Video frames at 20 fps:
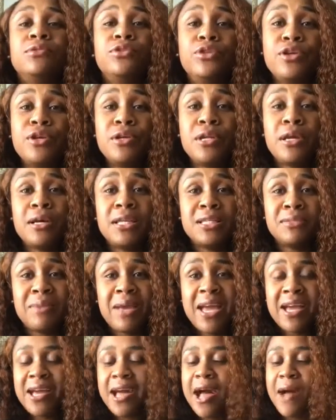Do you know this
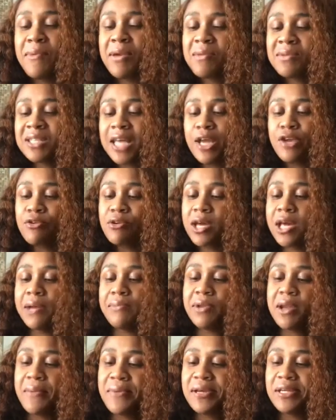man called me? He was like, you
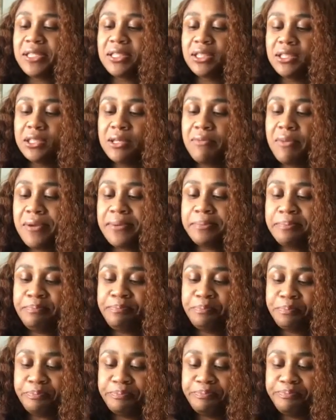coming up here to see me?
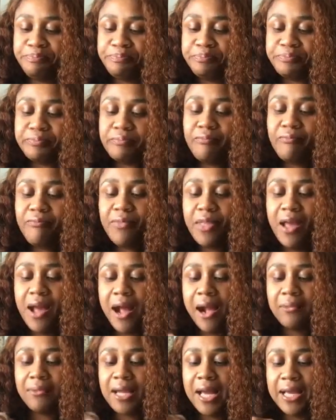
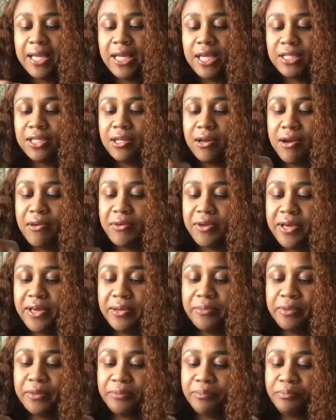I'm like, yes, sir, I'm
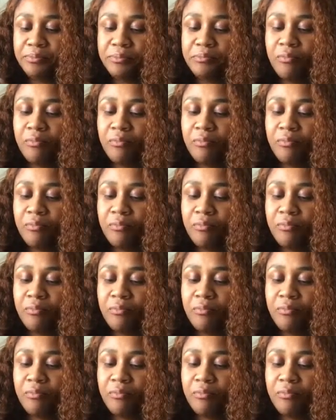coming.